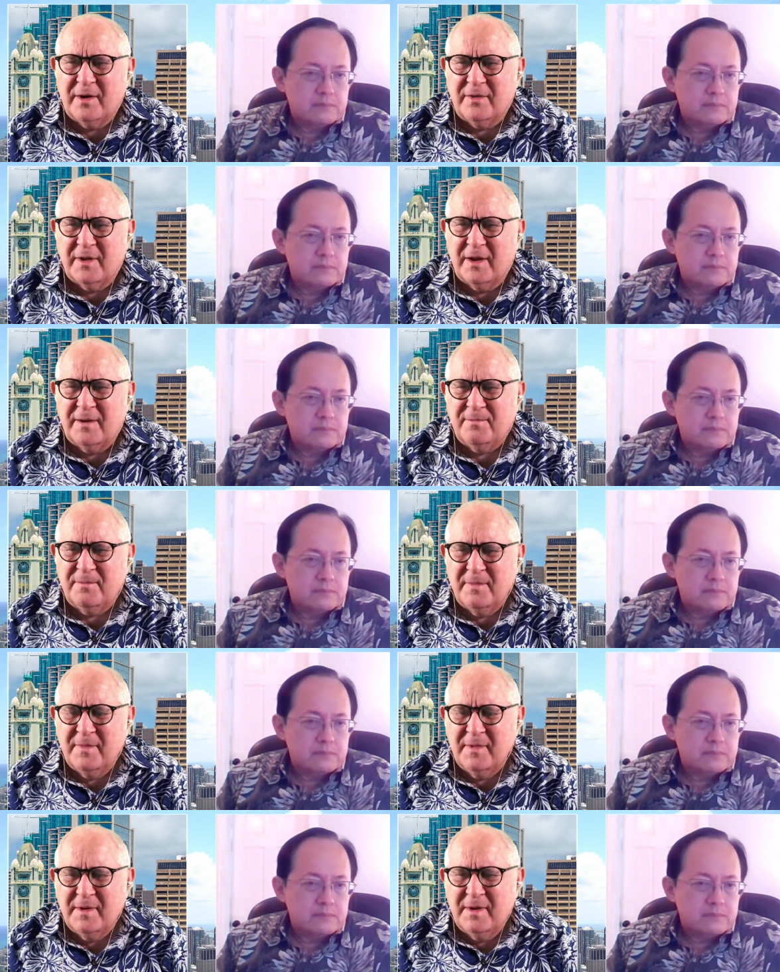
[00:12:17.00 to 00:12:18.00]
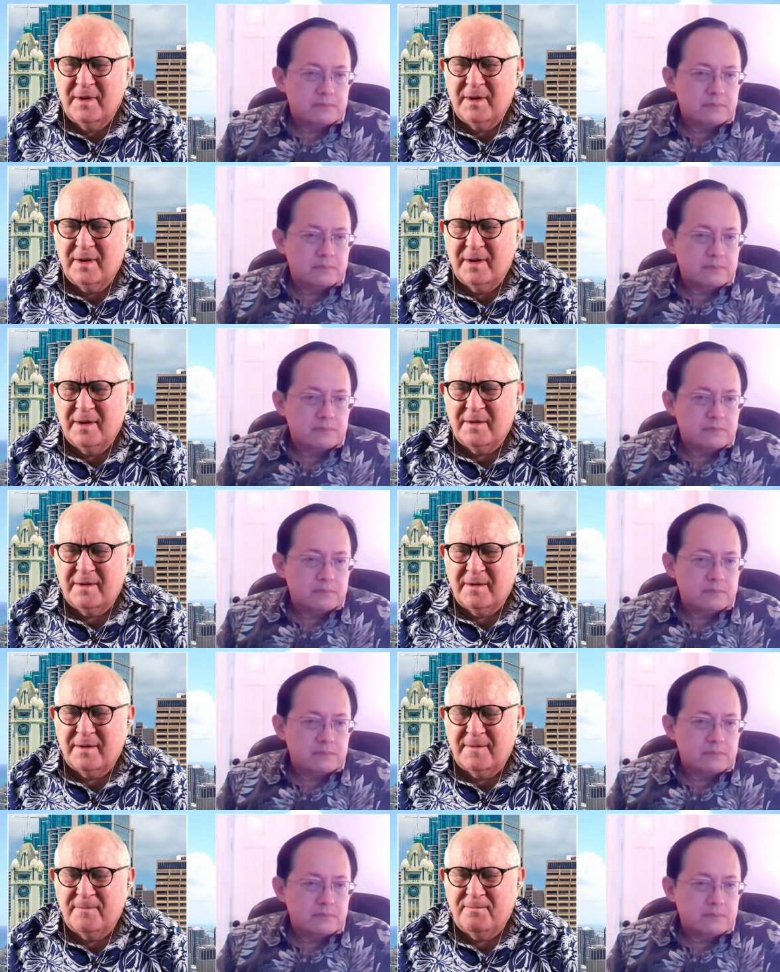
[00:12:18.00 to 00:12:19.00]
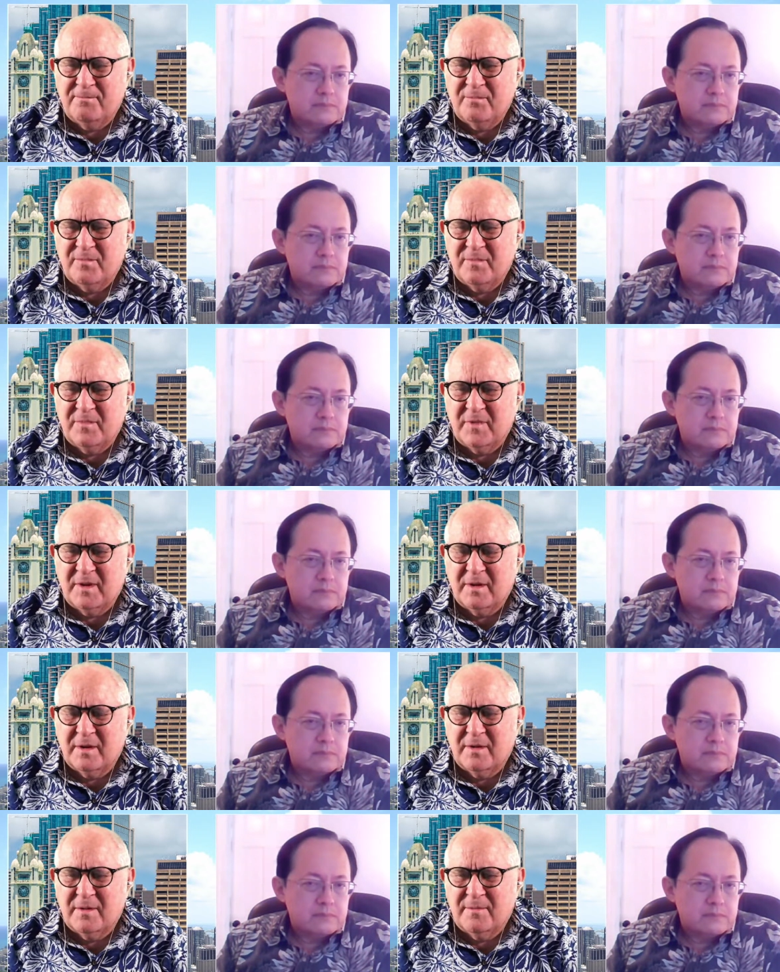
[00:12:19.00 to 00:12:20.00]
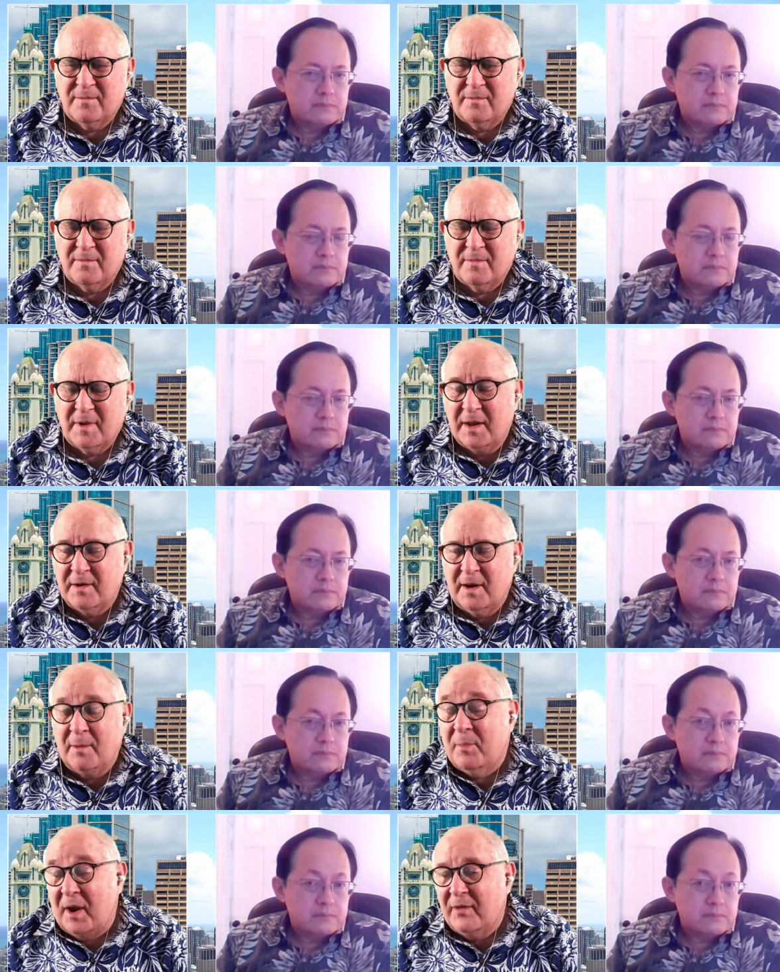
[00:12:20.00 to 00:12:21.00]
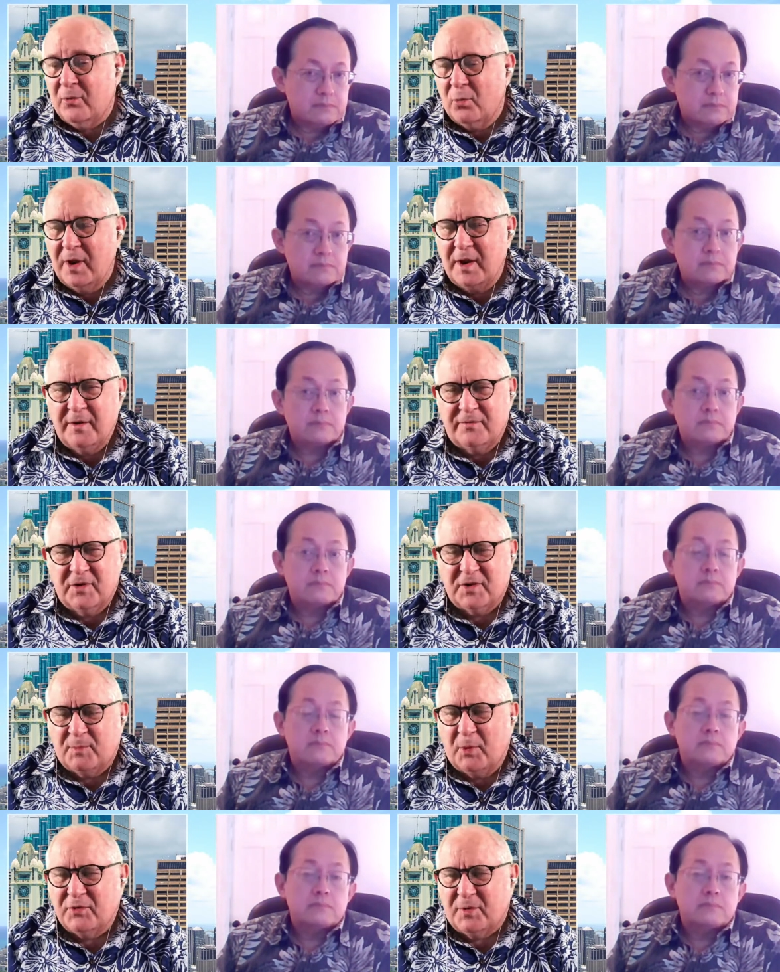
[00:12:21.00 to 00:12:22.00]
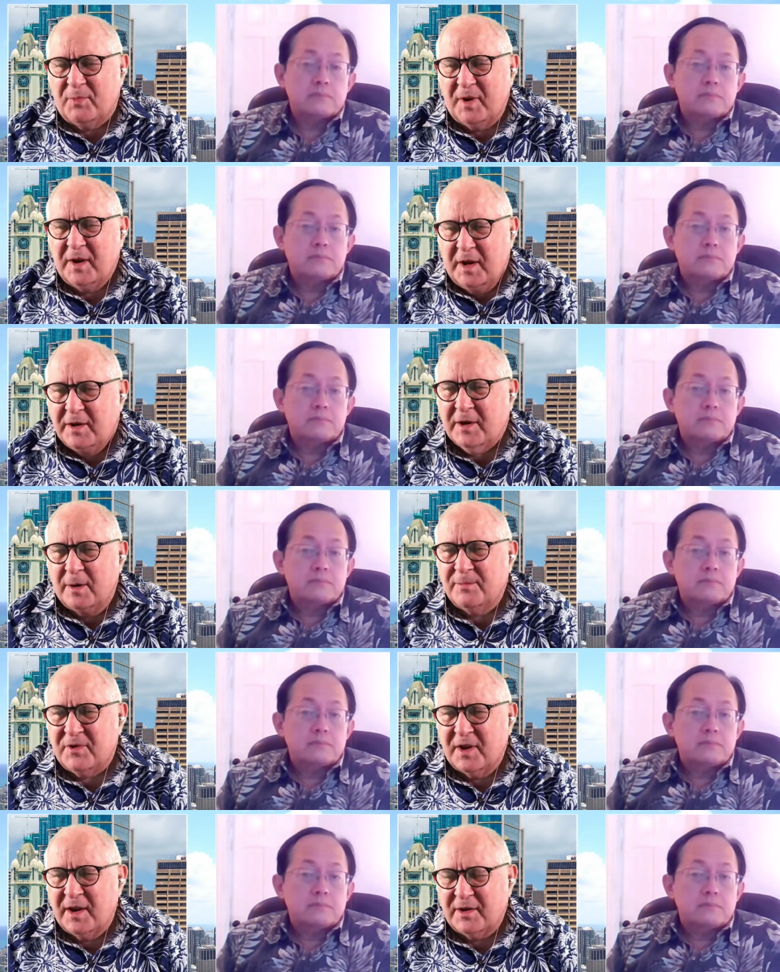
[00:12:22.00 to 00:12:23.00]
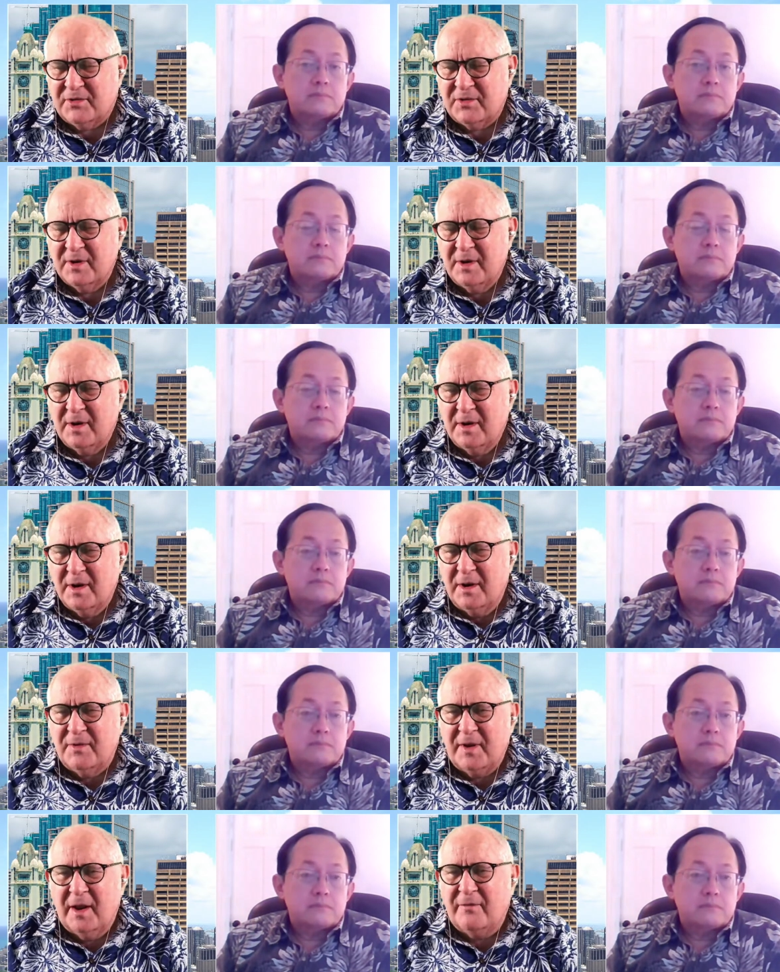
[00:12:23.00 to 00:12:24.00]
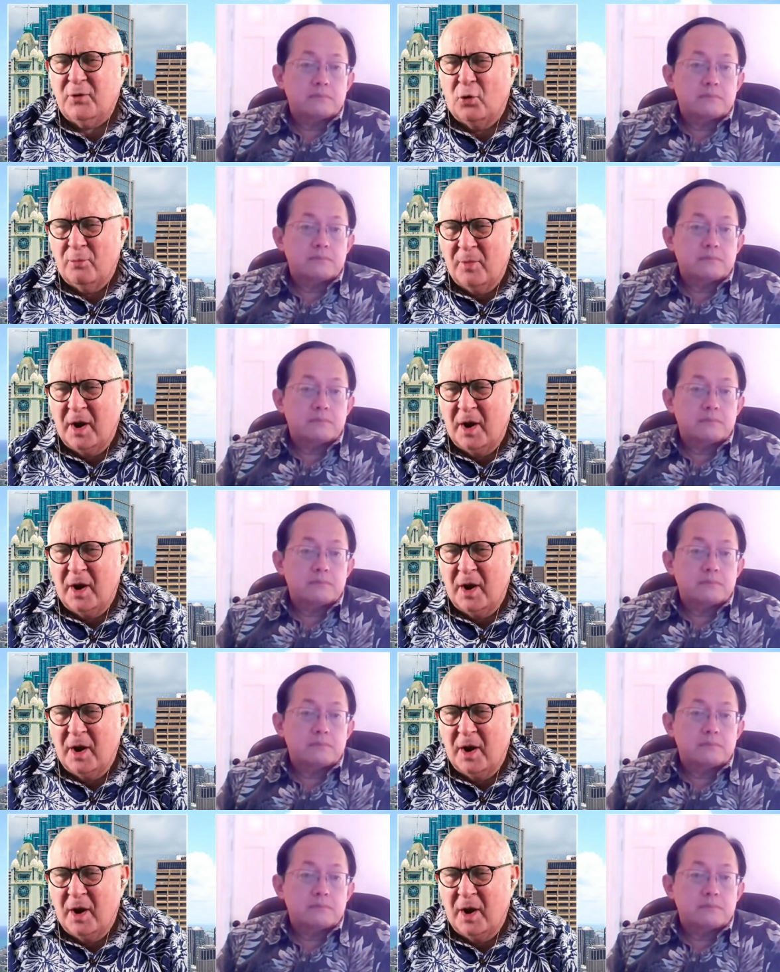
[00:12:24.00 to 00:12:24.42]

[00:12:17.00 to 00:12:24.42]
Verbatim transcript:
Speaker 1: out of that. And um, um, and and by the way, if they're supposed to pay income tax and they have no